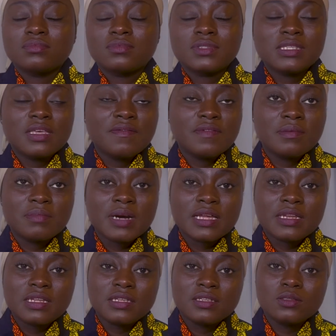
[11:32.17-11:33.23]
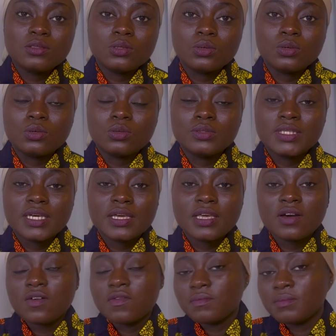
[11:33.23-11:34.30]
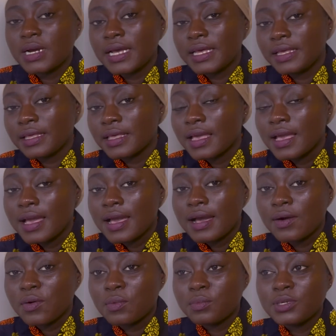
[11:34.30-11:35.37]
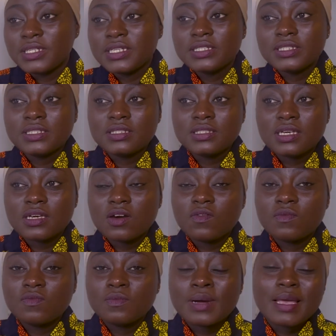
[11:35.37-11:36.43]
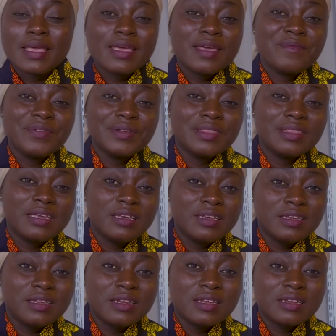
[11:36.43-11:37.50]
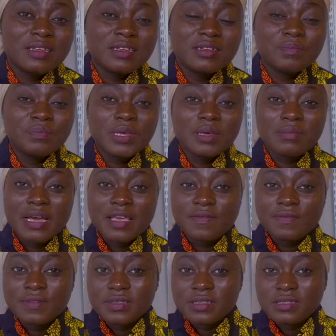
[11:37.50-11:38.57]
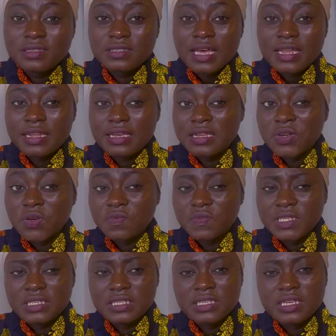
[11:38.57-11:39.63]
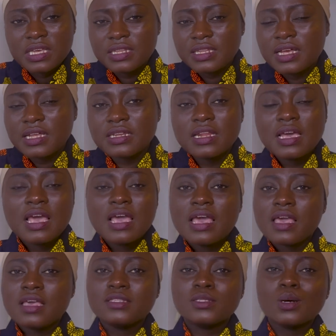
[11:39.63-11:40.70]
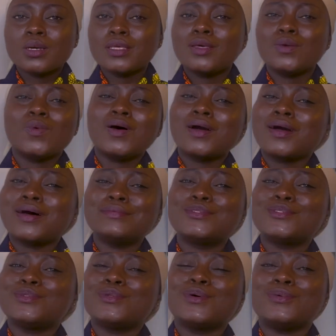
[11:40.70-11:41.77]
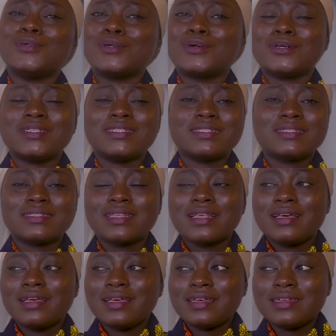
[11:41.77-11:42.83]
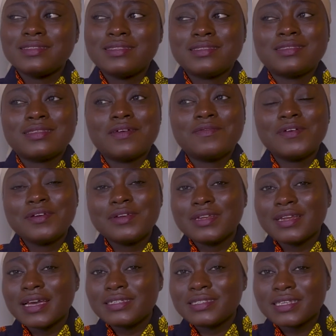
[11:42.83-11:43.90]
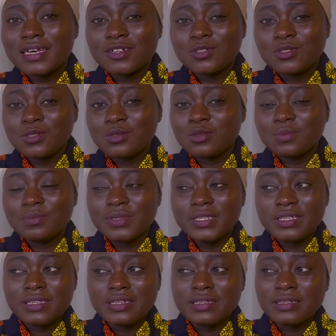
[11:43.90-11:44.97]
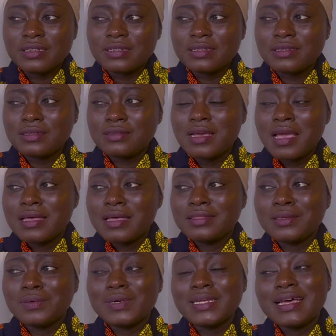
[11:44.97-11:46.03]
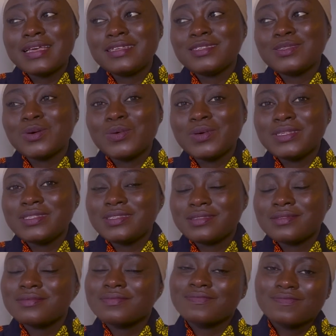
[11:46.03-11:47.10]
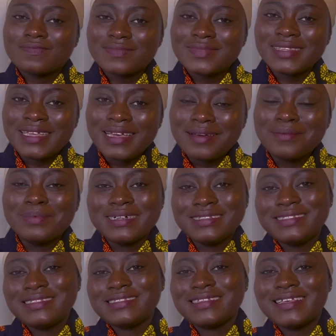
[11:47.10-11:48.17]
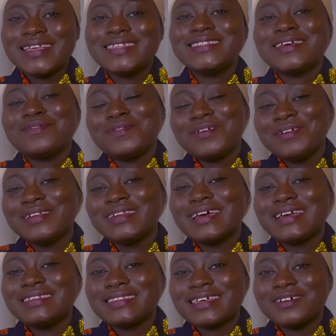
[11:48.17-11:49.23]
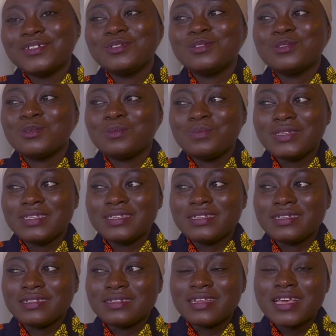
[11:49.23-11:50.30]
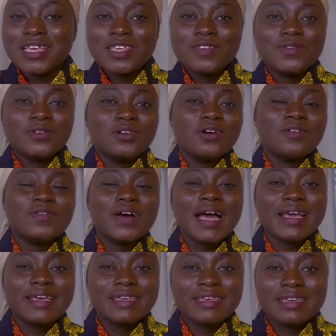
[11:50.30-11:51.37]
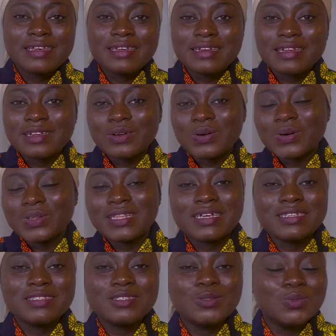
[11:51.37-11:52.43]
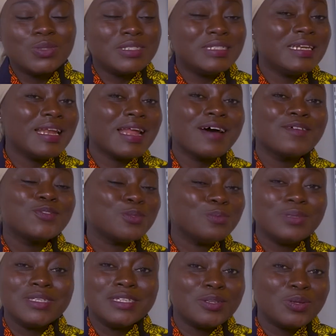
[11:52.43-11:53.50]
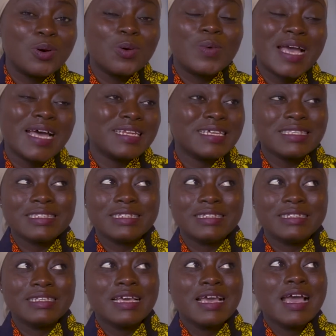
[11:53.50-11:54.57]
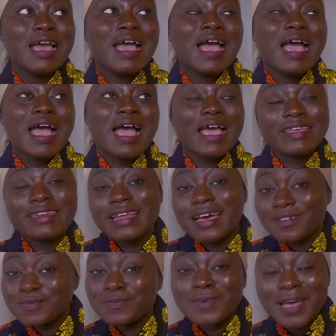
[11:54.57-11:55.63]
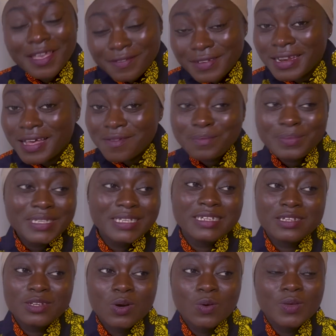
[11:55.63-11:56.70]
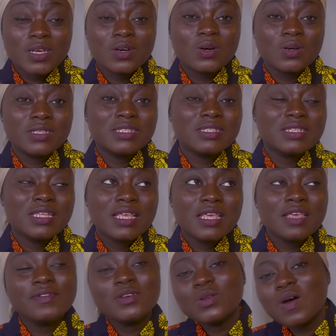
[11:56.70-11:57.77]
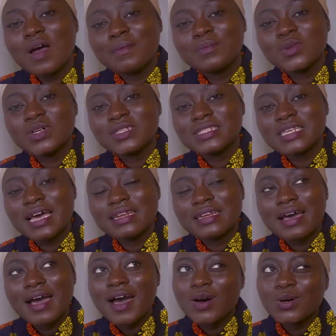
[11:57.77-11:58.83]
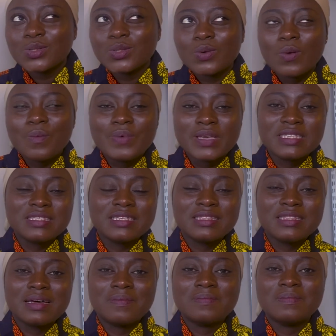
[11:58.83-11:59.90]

saving money to take care of my accommodation, take care of my everything, and then pay my fees at the end of the year, then it's okay. Welcome to Norway, because it's a very nice country to be in. The weather is always there, but it's a very nice country to be in. If you love hiking and all that, you would love to be in Norway. Honestly, I love I love being in Norway, because even though I'm not an outdoor person that